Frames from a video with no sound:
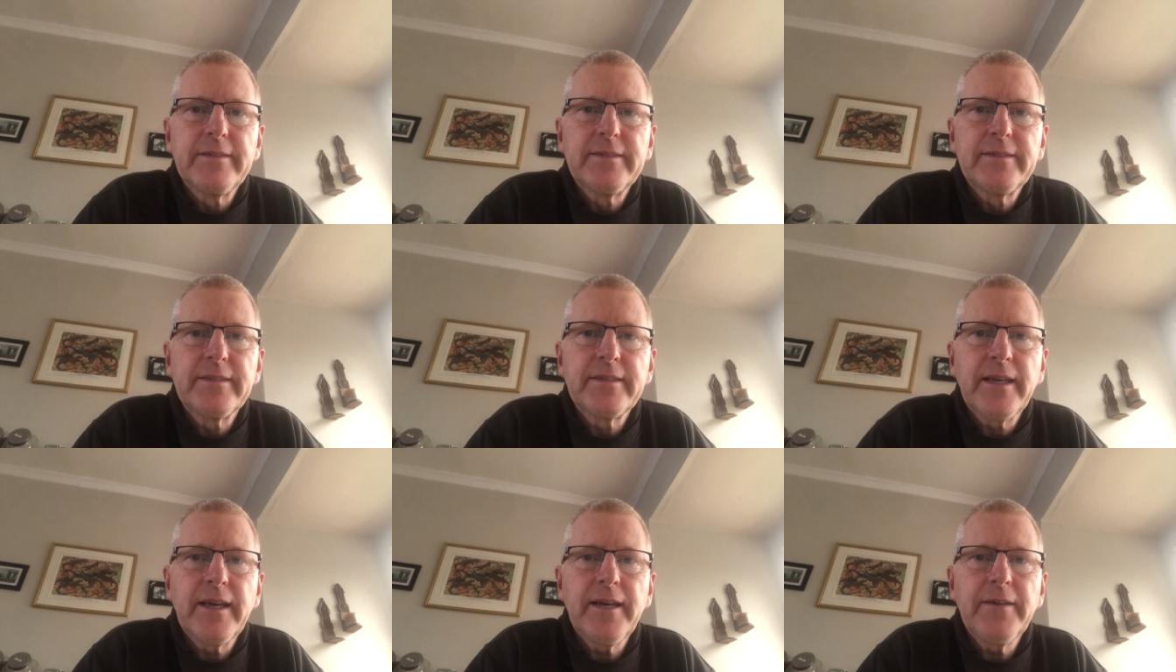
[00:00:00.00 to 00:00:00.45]

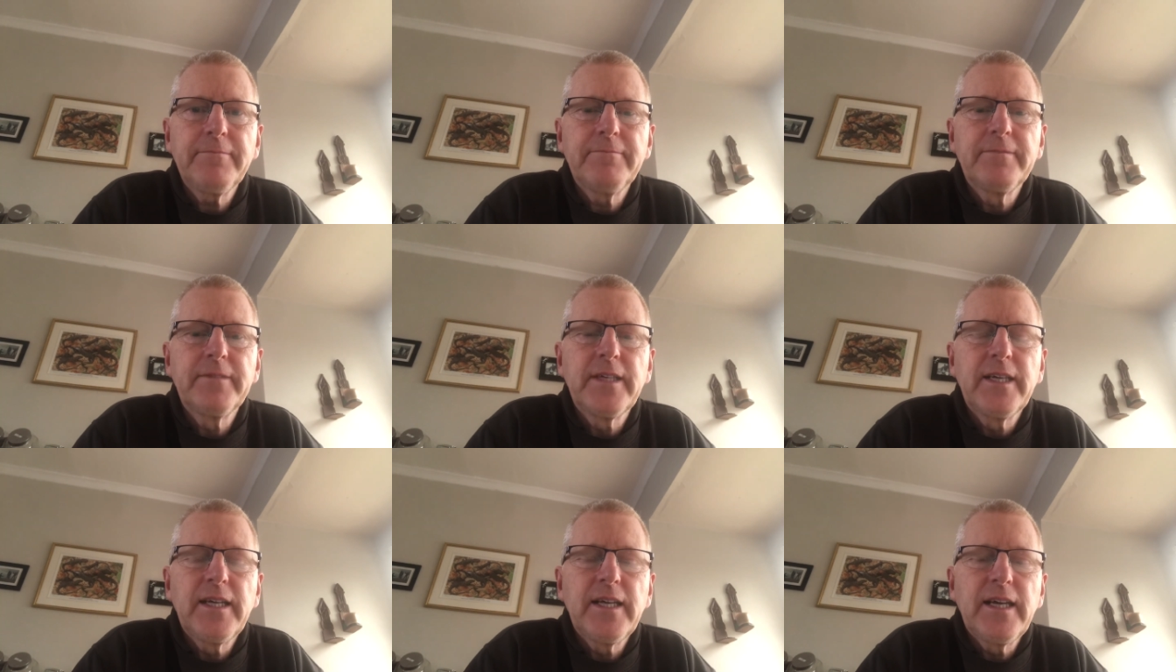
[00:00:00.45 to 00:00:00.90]
Yeah.
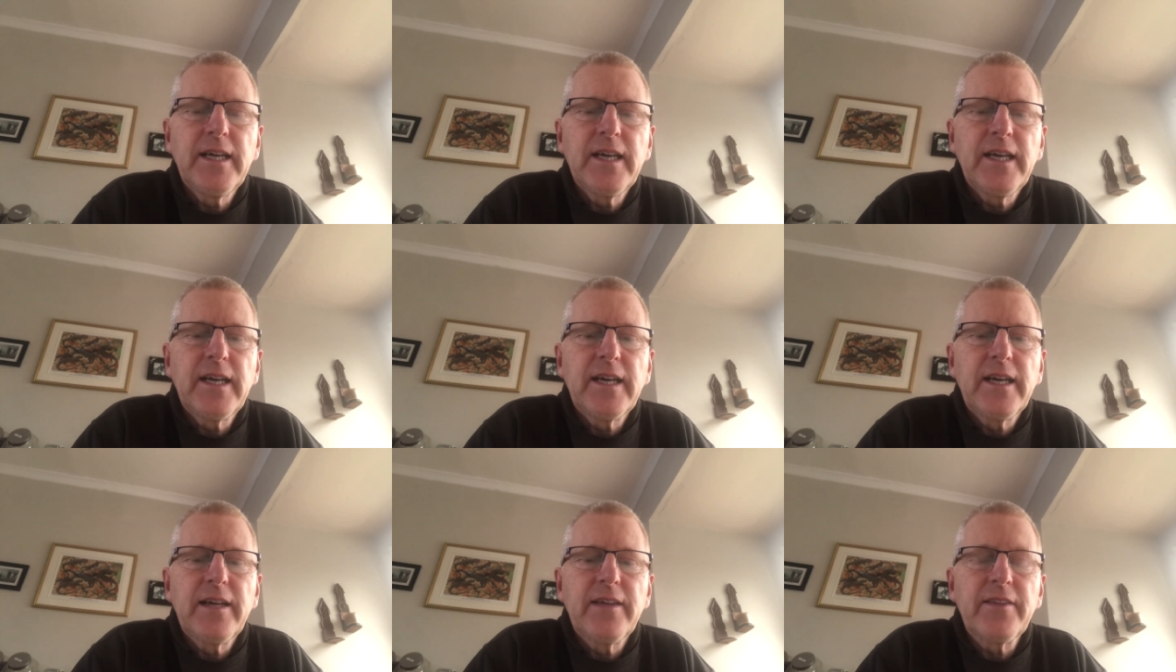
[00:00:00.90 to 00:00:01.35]

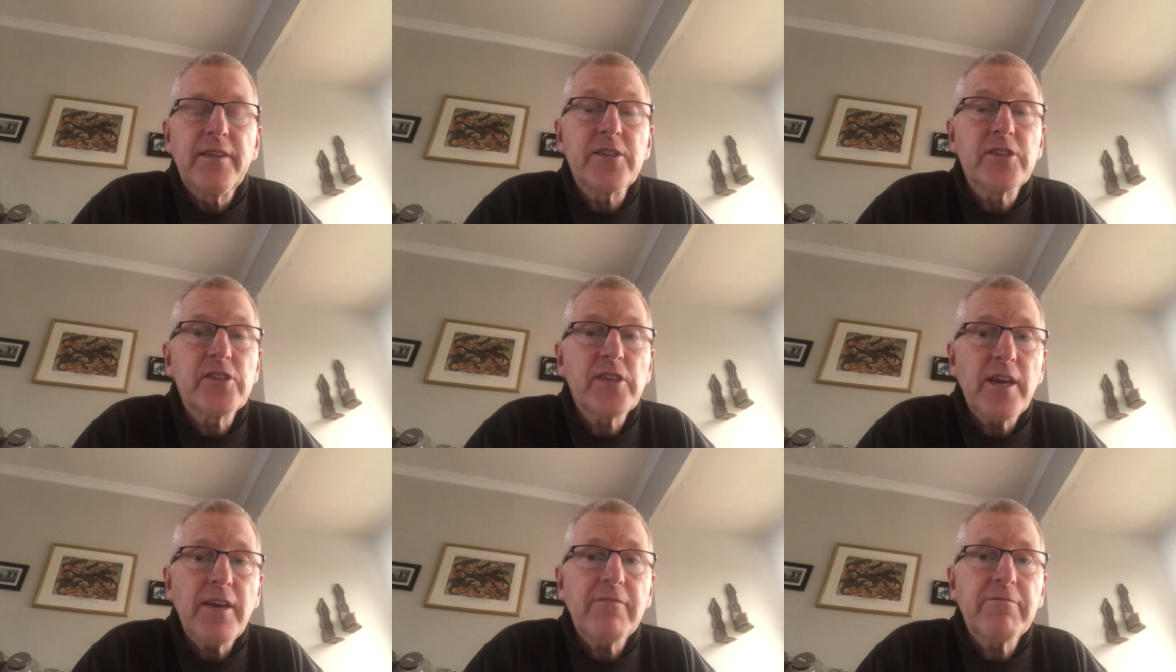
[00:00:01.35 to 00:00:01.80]
The
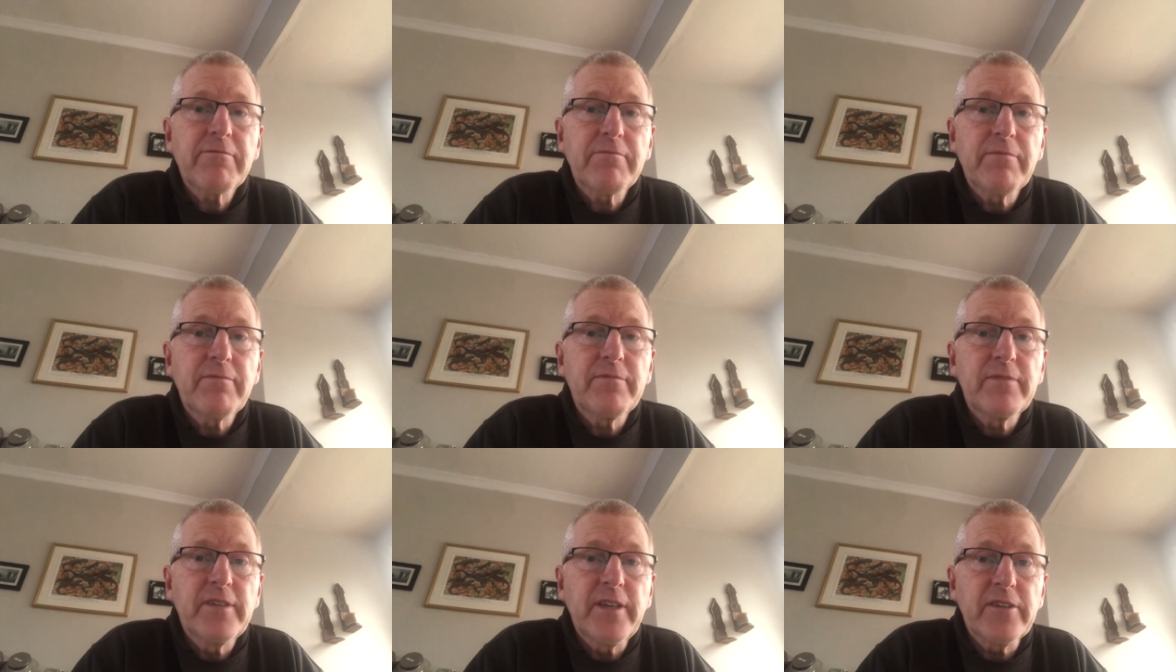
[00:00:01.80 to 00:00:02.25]
safe
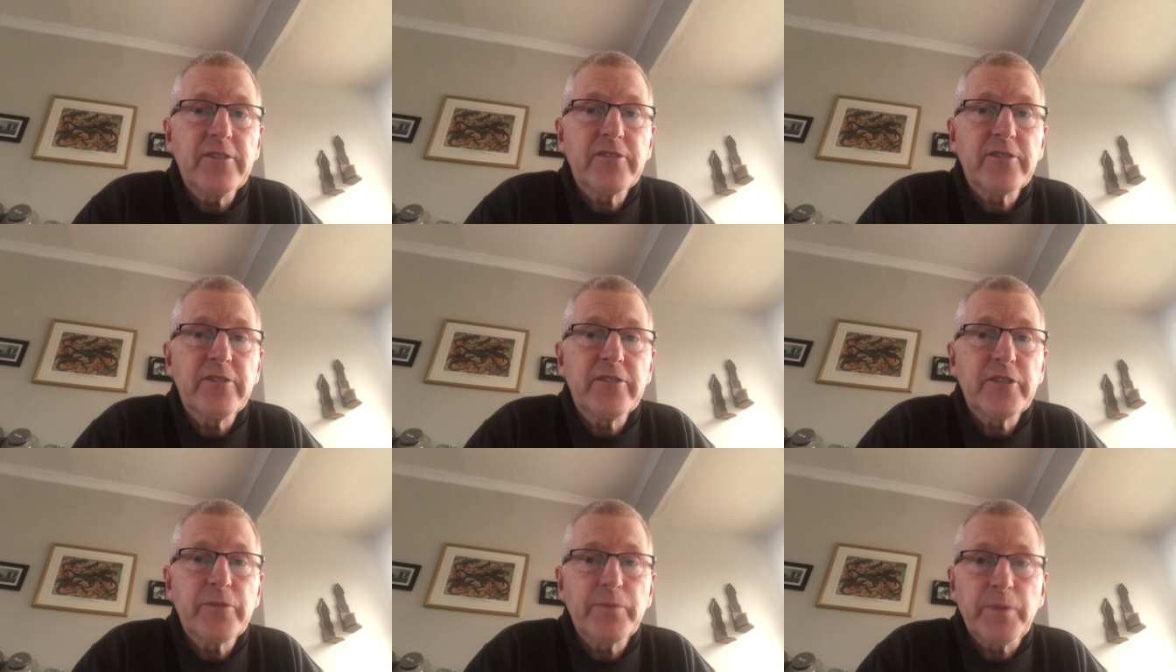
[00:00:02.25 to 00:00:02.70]

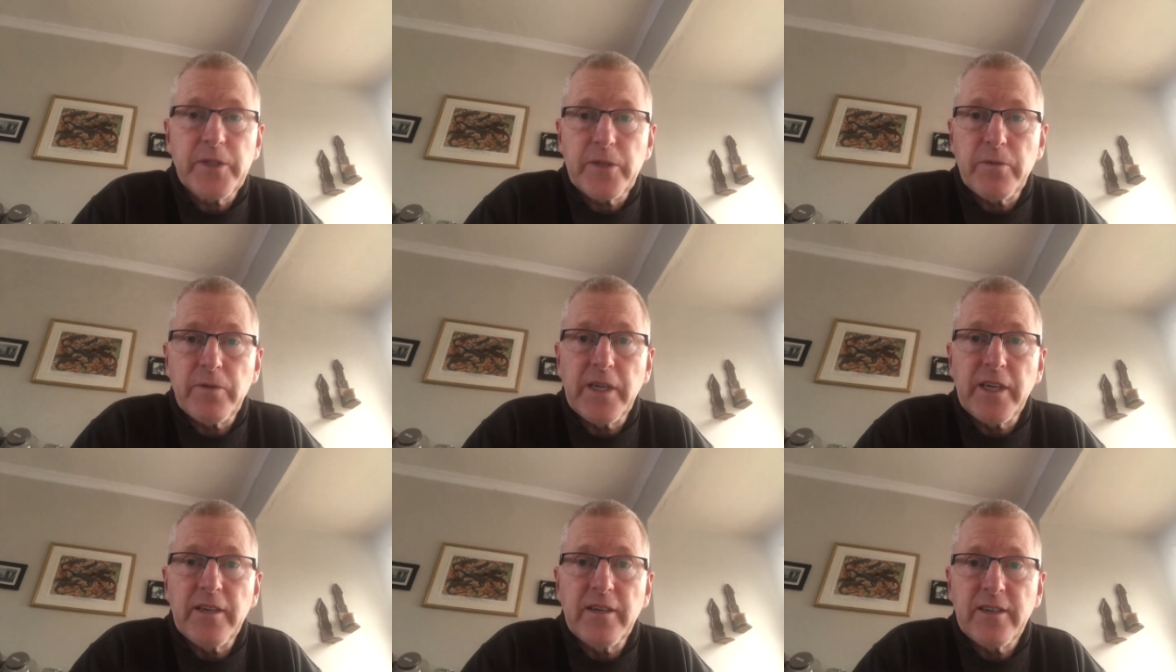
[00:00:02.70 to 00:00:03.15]
distance
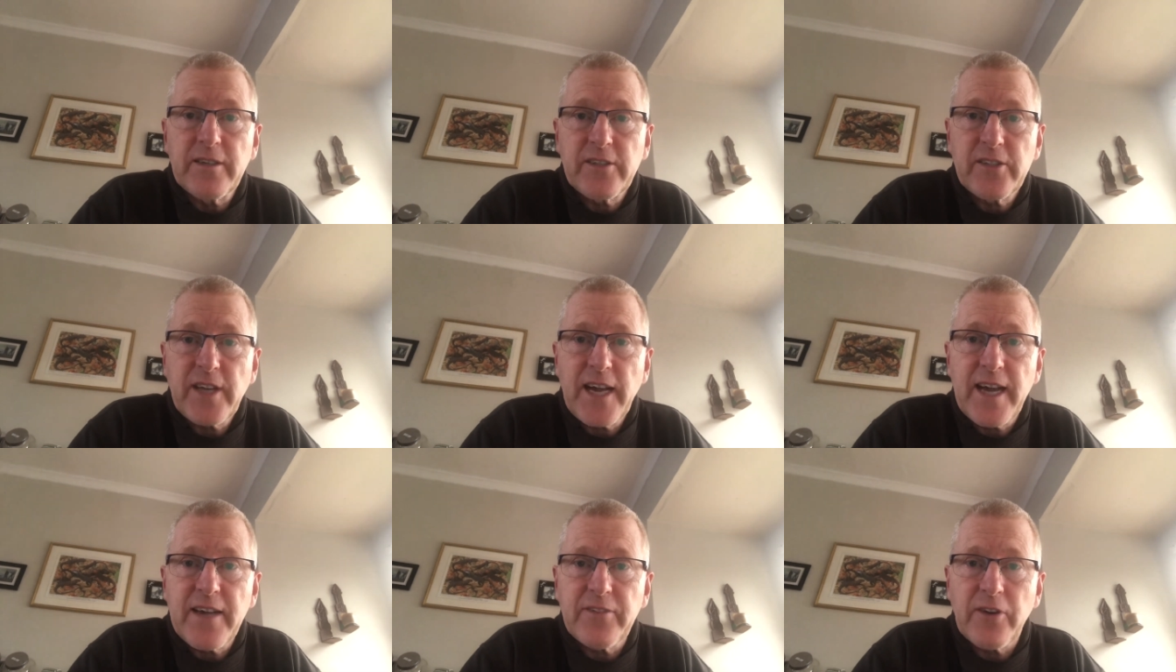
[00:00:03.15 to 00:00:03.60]
between
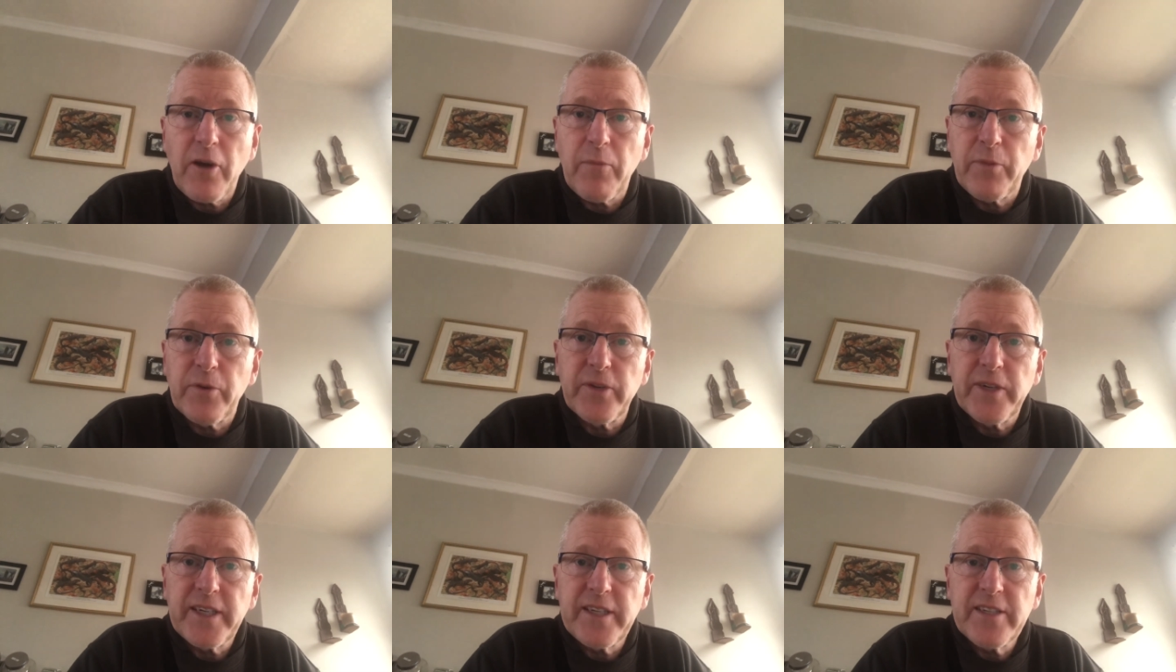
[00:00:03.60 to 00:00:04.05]
scythe
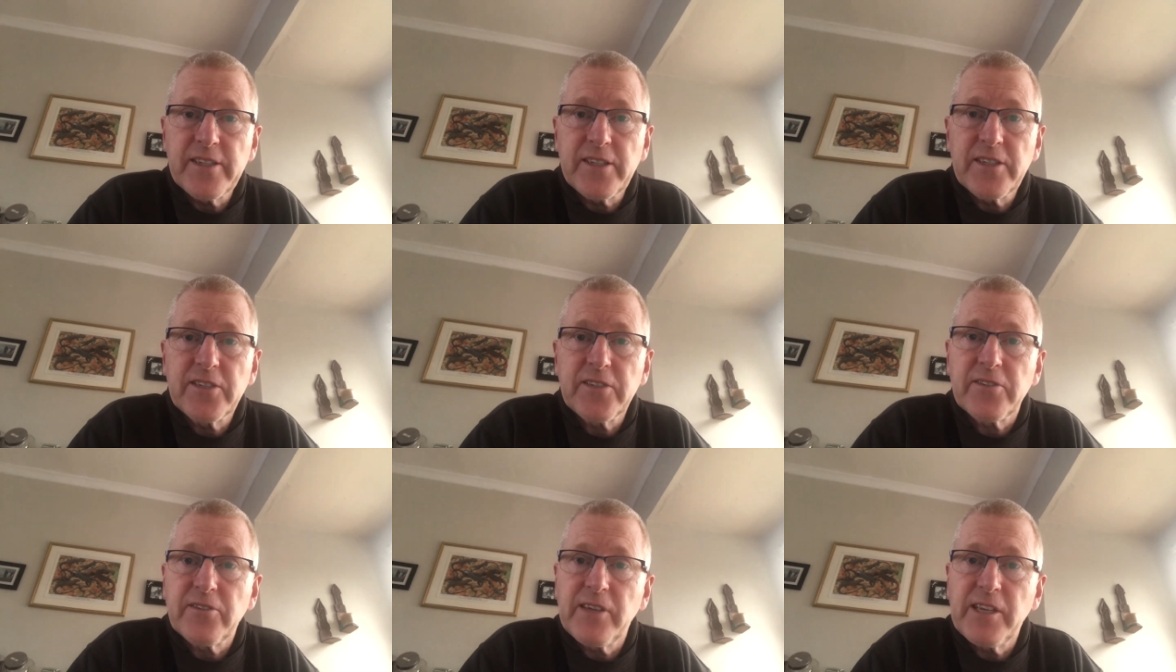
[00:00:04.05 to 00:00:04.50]
operators is
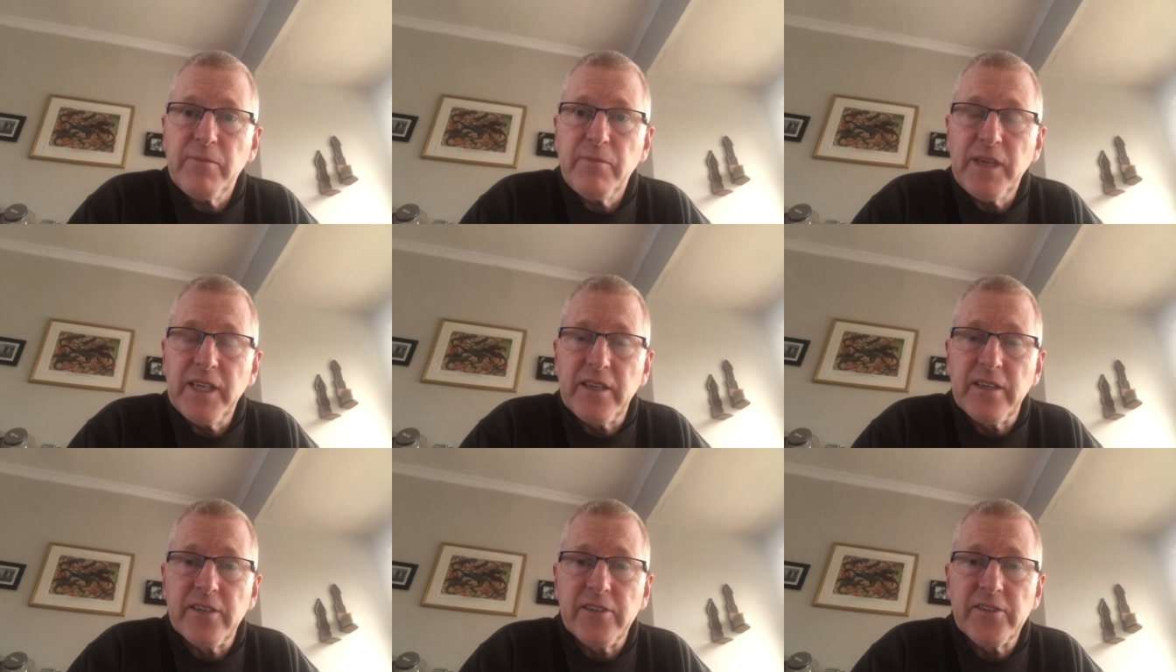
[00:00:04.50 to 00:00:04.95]
3
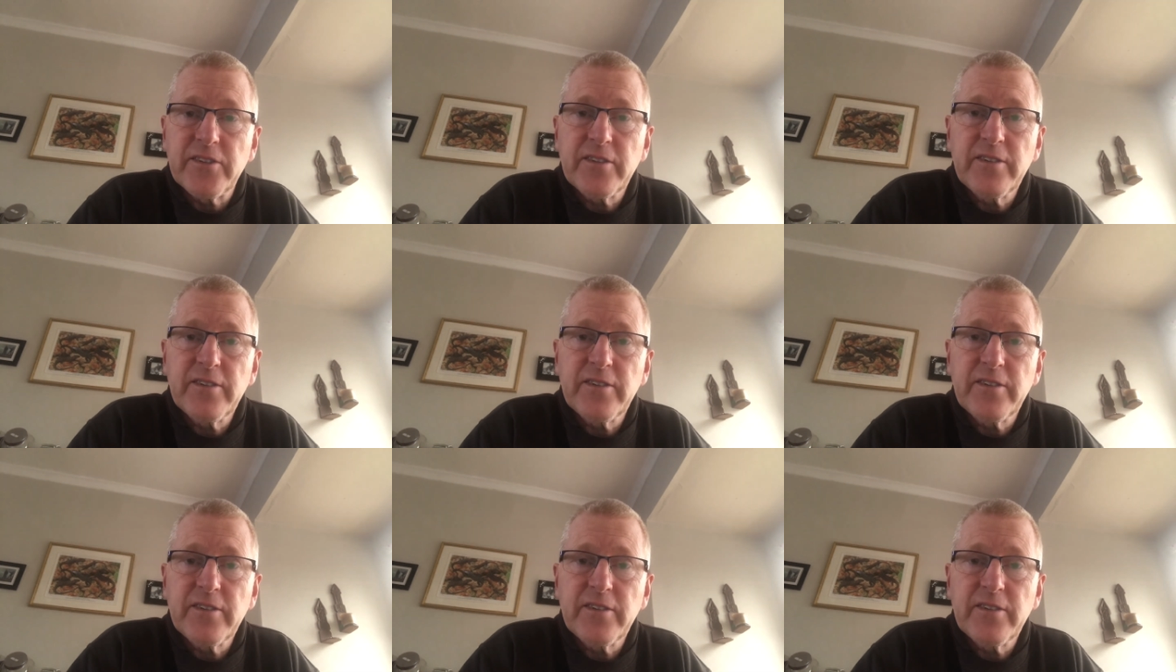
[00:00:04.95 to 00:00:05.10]
meters,